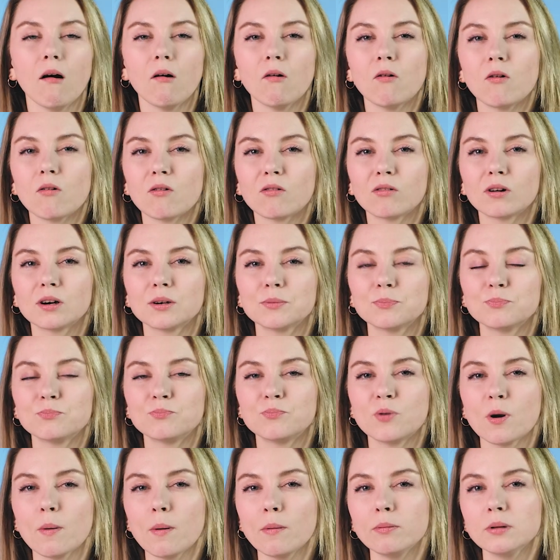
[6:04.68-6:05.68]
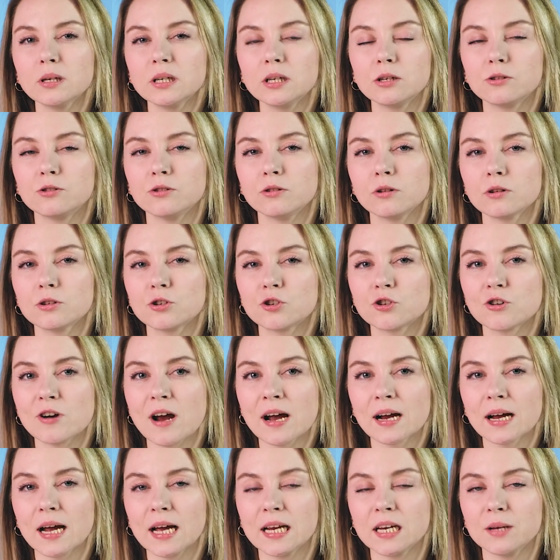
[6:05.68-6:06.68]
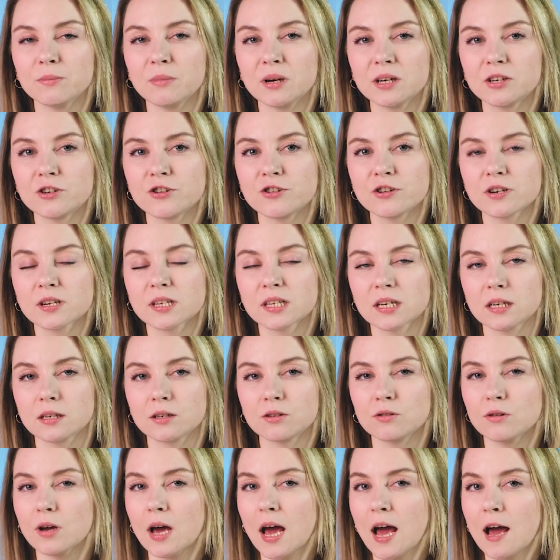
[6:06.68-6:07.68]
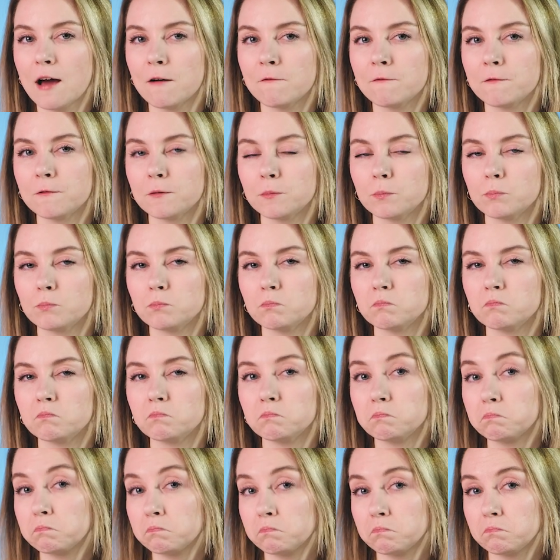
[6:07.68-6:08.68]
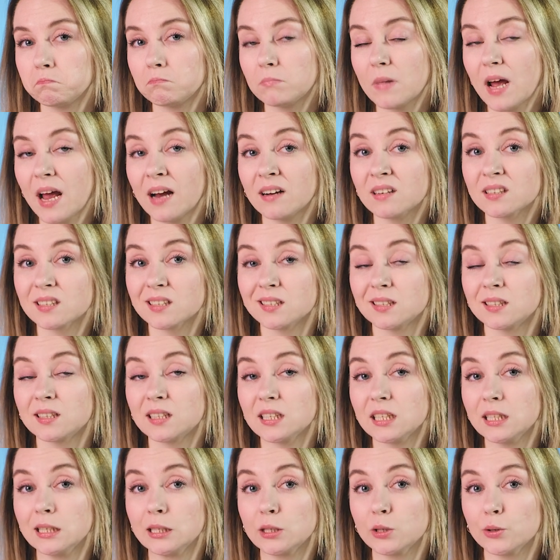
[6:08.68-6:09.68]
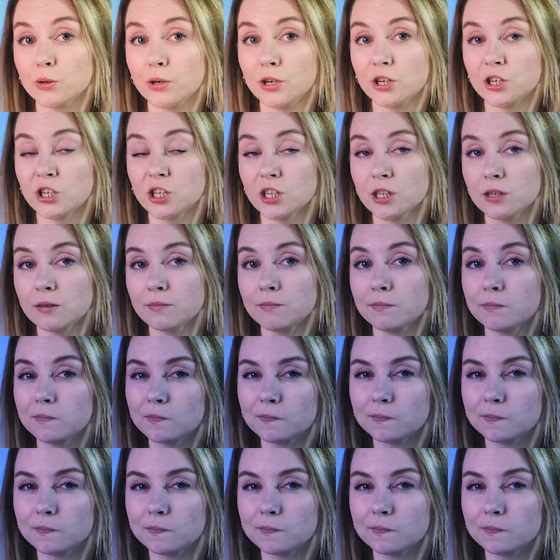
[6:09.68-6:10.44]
Or probably you do not track any metrics and you have excellent intuition.